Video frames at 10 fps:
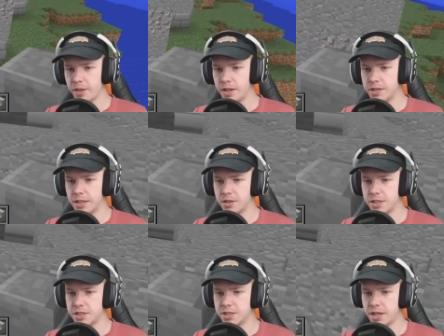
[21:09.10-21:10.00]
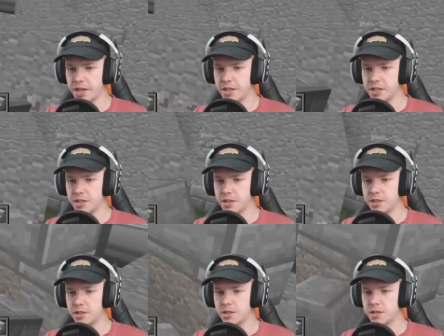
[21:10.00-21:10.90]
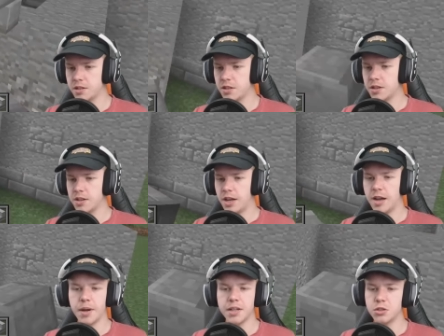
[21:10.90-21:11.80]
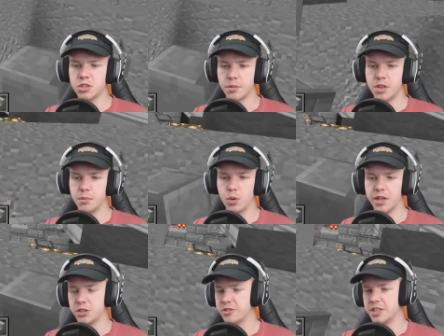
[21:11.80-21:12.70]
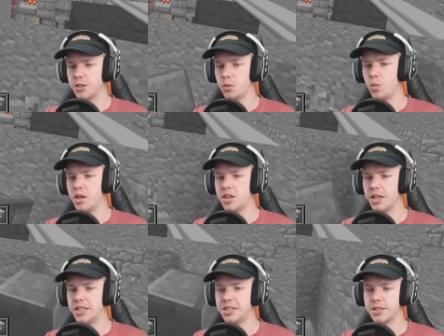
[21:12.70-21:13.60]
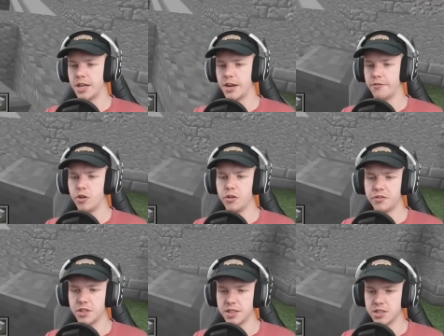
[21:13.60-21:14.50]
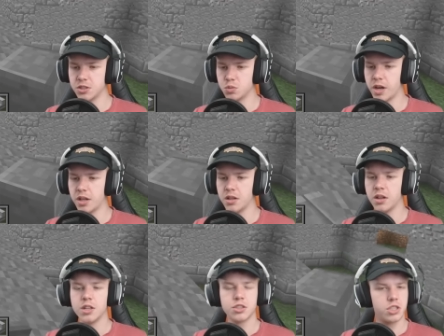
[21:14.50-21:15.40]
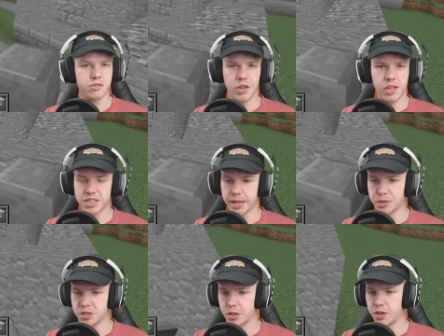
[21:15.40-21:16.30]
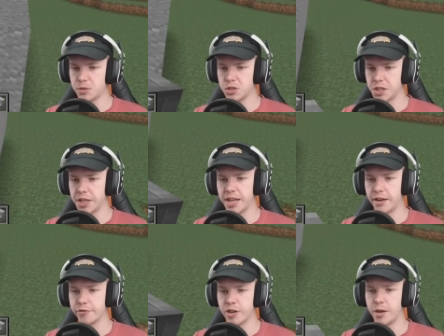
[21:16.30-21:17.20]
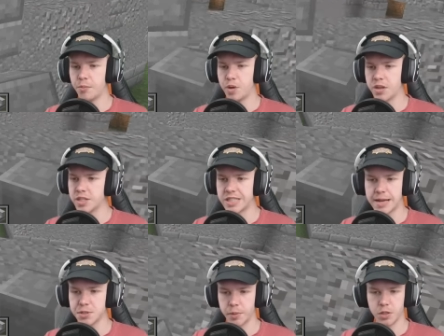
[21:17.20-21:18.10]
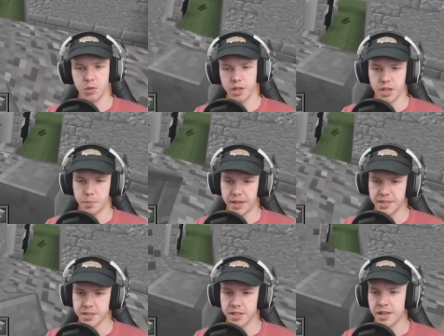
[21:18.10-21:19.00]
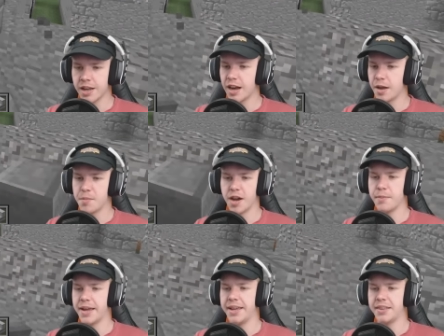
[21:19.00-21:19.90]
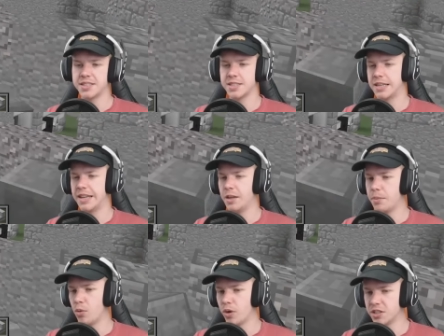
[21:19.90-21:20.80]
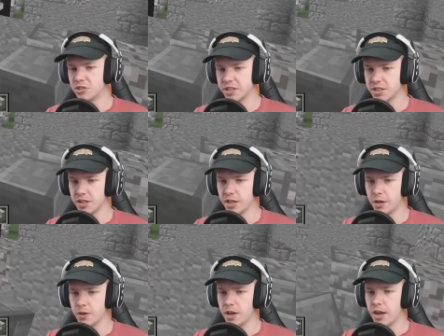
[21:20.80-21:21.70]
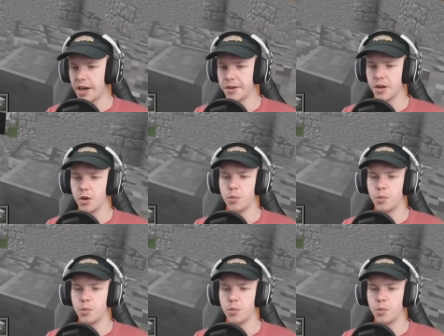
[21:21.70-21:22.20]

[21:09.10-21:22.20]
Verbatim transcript: Down this side. I might do something more interesting with the uh, roof to this as well. Just for this episode, I'm just going to cover it up with the slabs that we do on the other place. I might make this a little bit more interesting, though. I don't know.